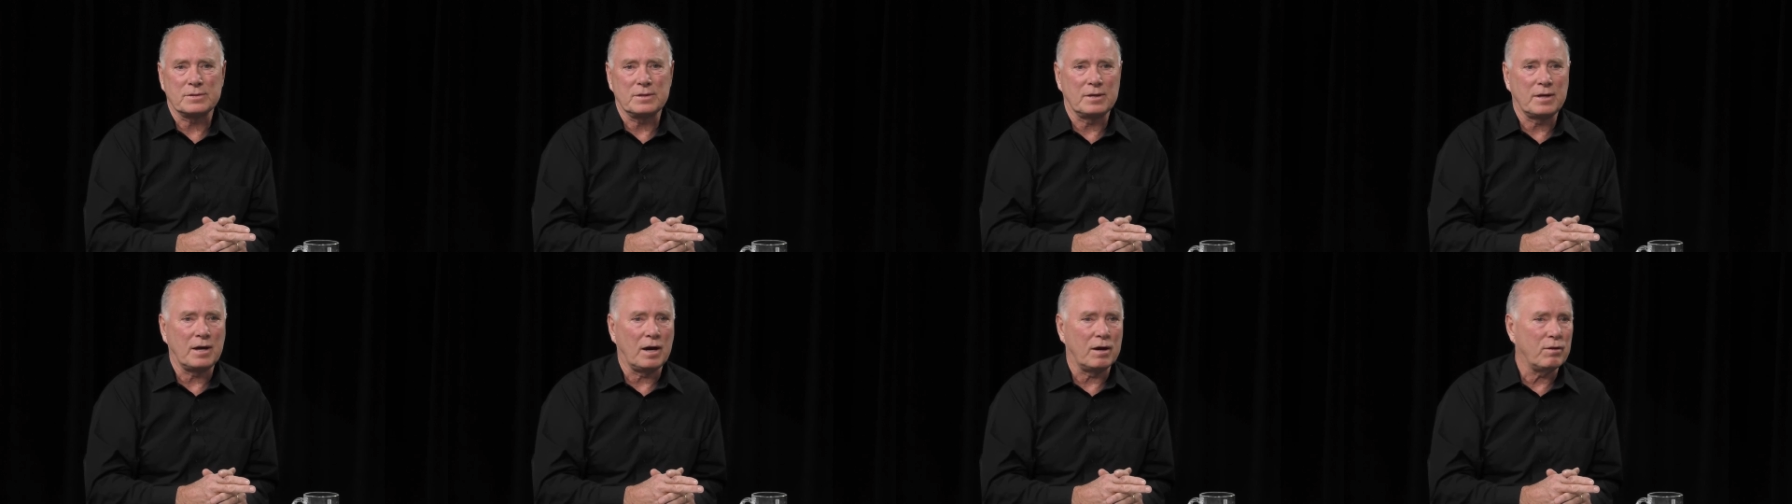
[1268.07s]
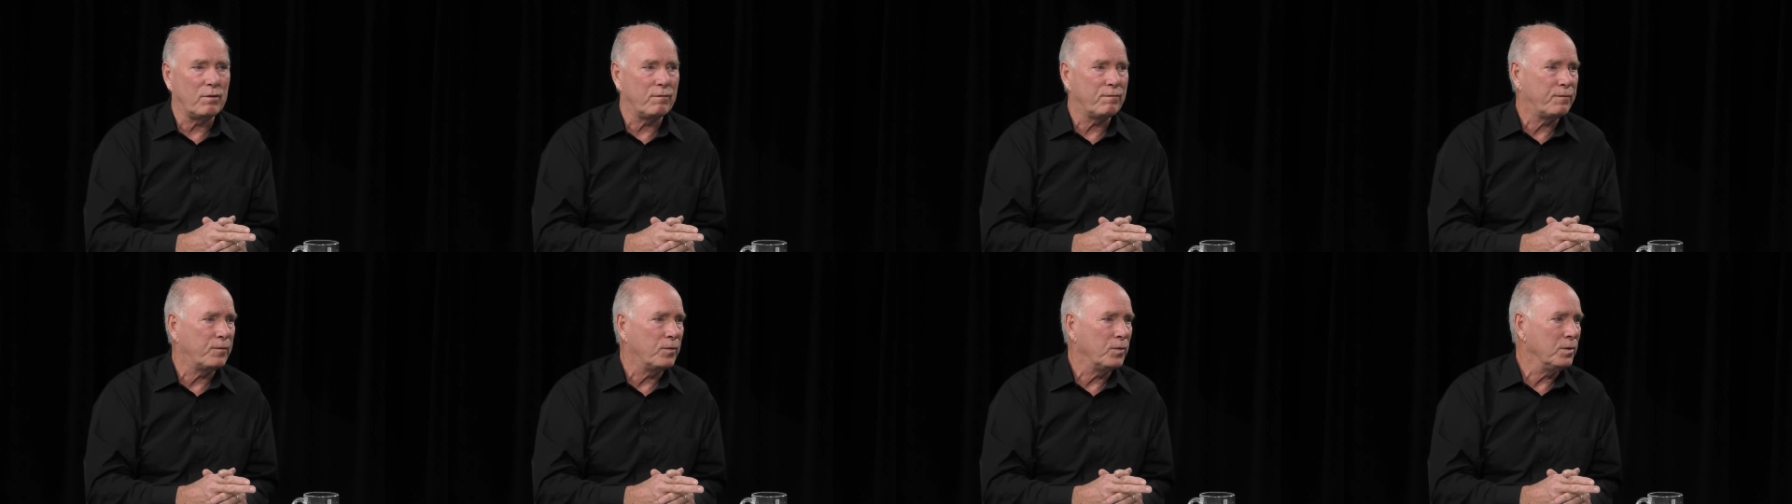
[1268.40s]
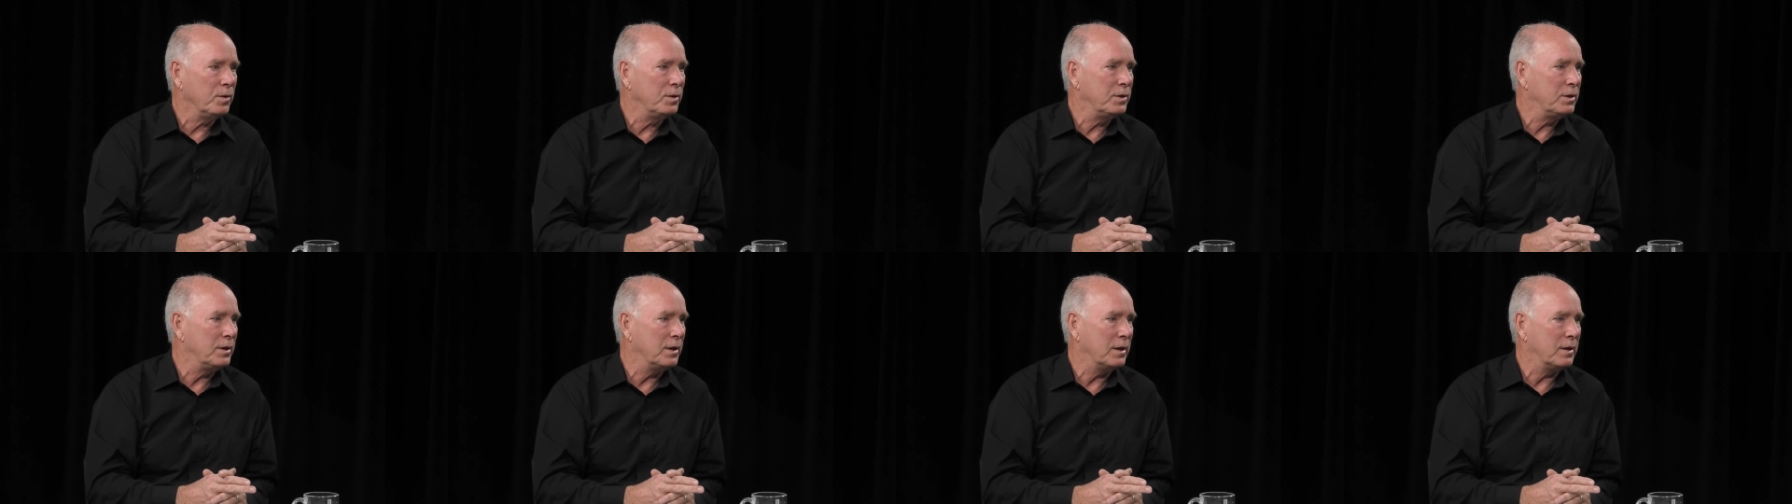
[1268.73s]
and
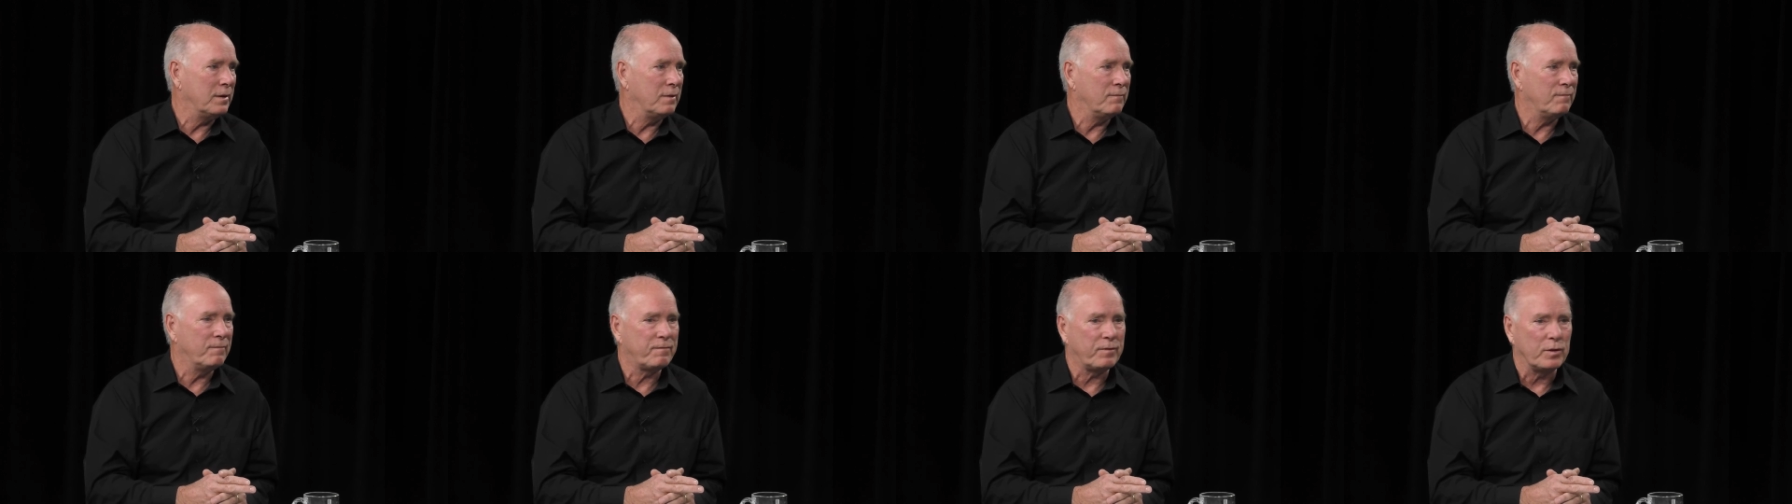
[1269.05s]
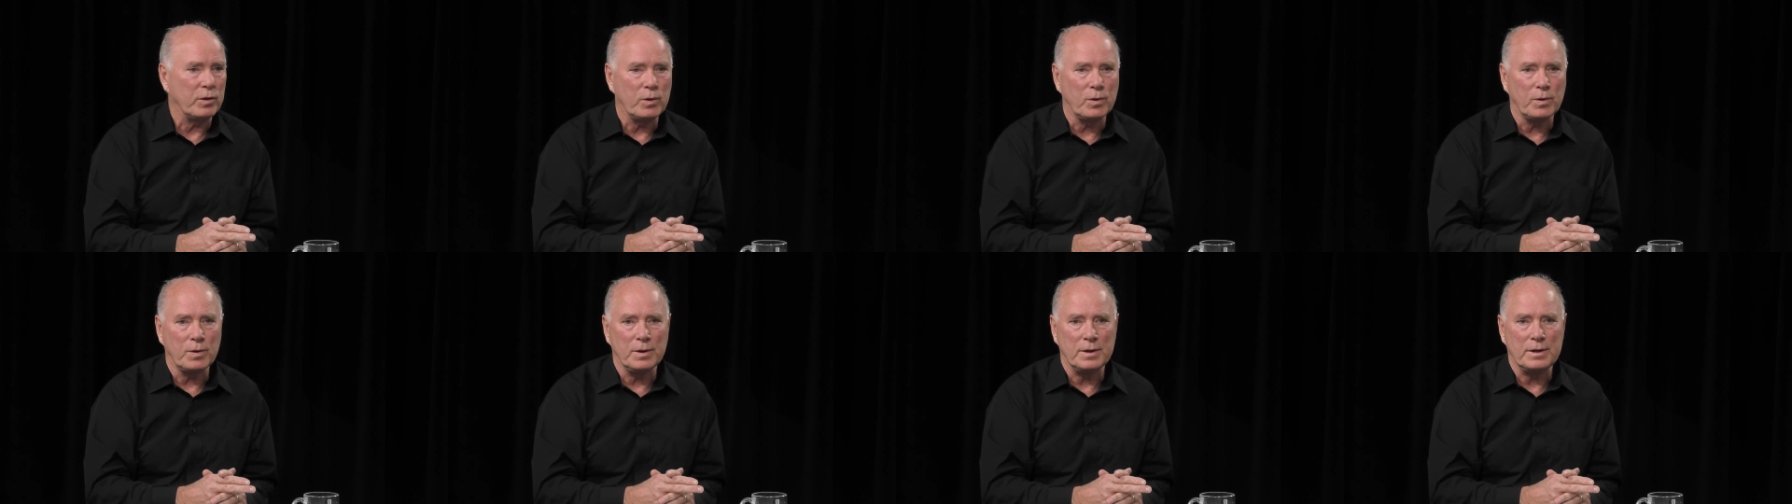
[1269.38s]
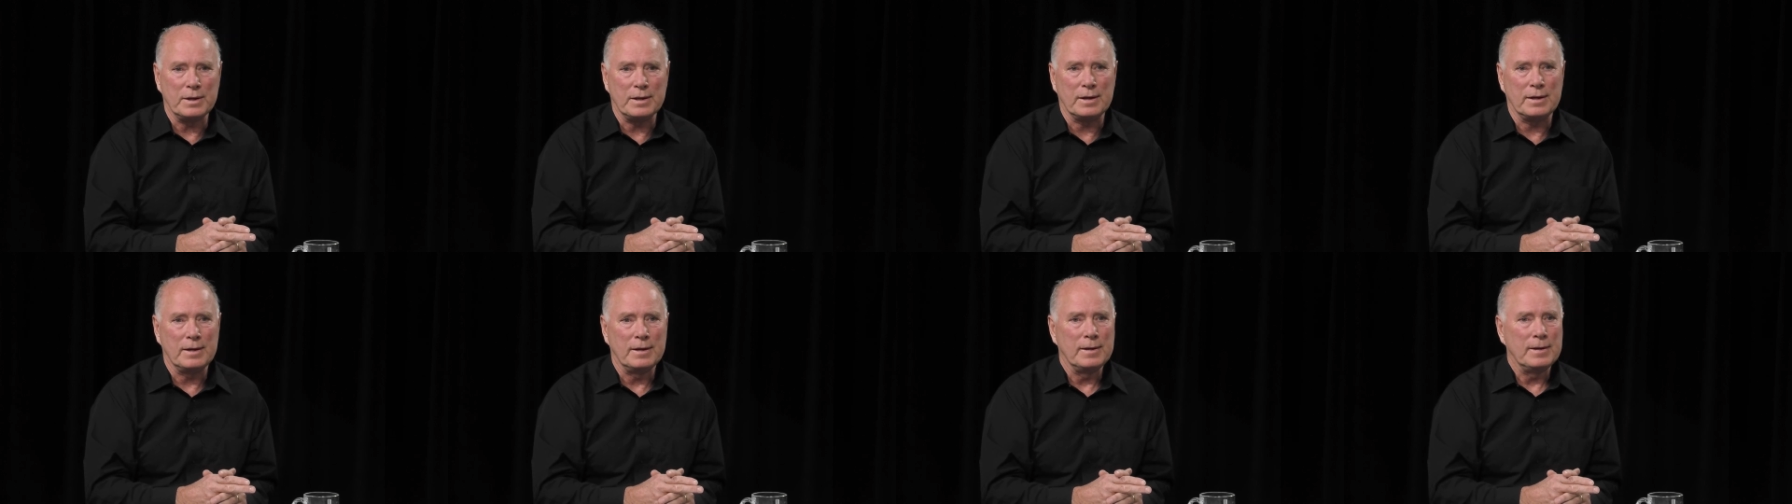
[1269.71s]
California and
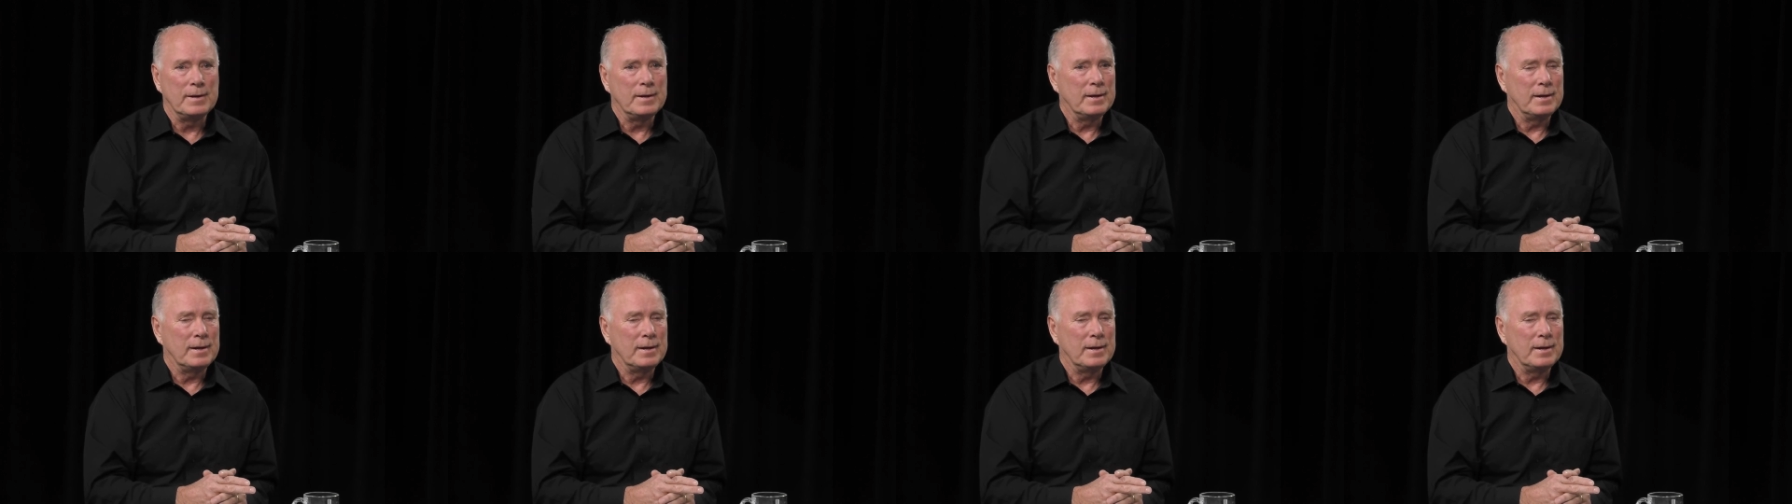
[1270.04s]
Florida,